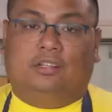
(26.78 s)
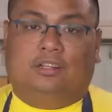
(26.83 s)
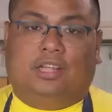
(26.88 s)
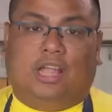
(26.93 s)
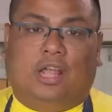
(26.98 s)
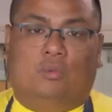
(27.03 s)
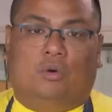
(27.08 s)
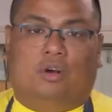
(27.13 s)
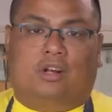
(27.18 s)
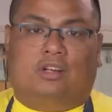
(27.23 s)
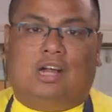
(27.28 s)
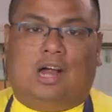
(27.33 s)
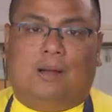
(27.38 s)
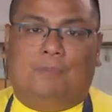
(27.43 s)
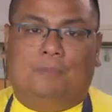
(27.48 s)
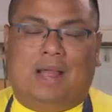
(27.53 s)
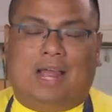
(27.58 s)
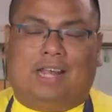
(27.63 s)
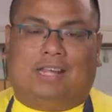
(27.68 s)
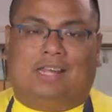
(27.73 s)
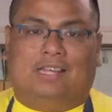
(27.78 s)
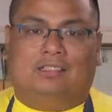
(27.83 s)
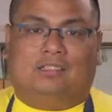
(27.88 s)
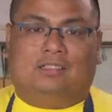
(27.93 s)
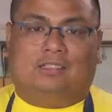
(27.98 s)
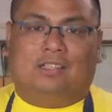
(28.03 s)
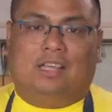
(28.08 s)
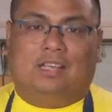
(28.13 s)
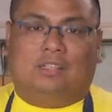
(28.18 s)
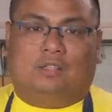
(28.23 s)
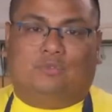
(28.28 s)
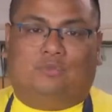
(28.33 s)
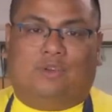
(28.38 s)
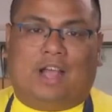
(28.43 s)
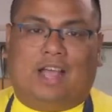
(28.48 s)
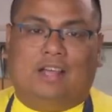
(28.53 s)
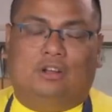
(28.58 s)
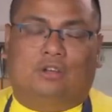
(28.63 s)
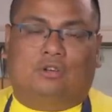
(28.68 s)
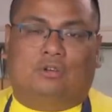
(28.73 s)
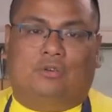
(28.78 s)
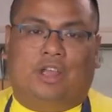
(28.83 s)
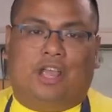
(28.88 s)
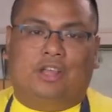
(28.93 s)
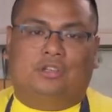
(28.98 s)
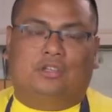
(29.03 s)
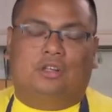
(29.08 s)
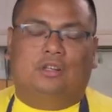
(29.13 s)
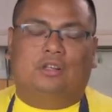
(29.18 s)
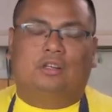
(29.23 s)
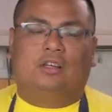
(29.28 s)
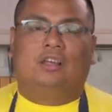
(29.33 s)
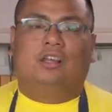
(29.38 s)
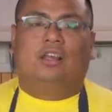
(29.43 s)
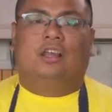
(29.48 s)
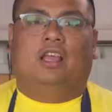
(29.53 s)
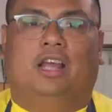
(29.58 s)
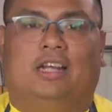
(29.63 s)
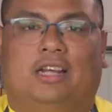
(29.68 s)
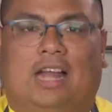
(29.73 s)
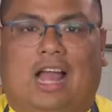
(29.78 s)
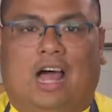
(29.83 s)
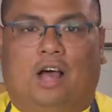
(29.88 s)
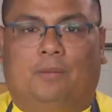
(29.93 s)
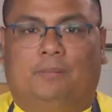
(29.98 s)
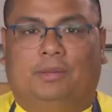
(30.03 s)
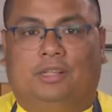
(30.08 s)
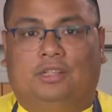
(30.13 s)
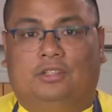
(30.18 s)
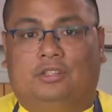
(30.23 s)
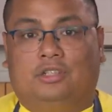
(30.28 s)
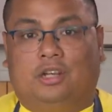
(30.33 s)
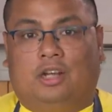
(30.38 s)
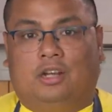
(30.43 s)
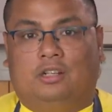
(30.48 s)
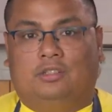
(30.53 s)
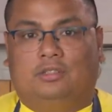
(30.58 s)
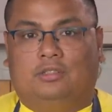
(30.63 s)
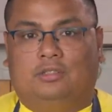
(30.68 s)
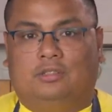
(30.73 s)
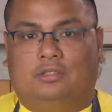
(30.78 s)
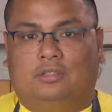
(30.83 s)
of the day, we'll come back and see his final creation, and I'll be the judge.